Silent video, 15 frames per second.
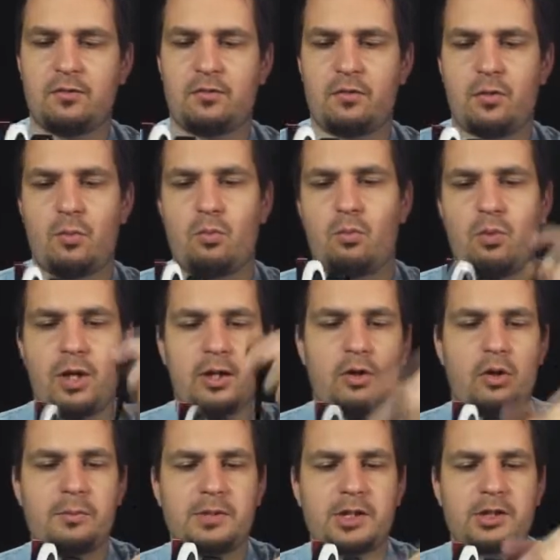from one
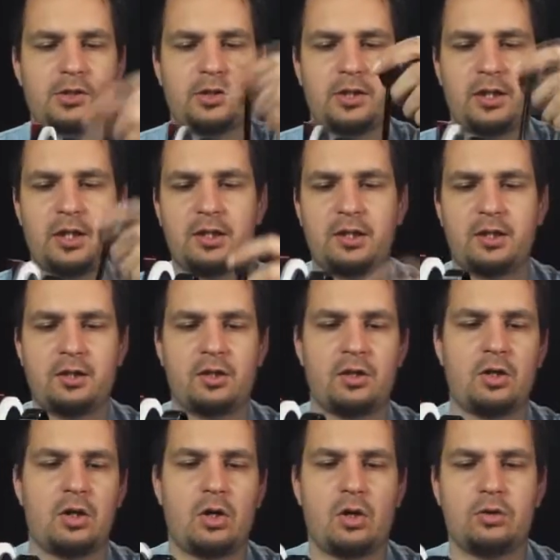object to another,
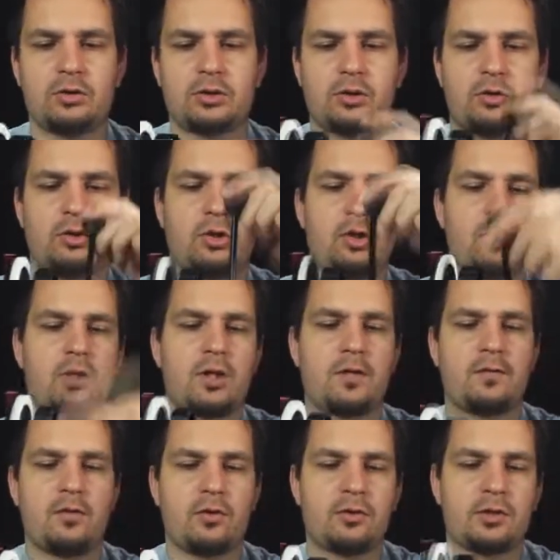also longer
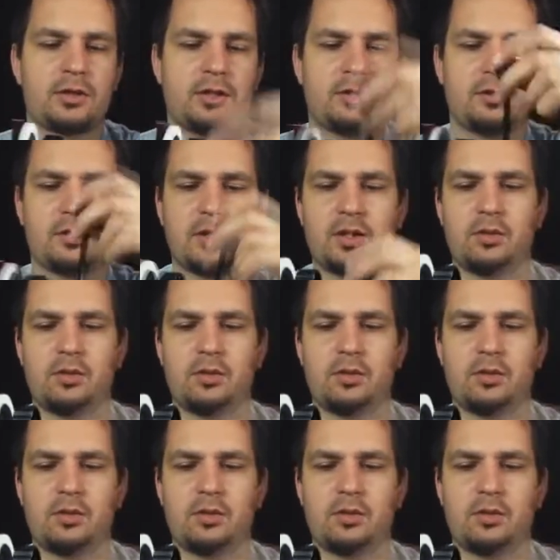focusing.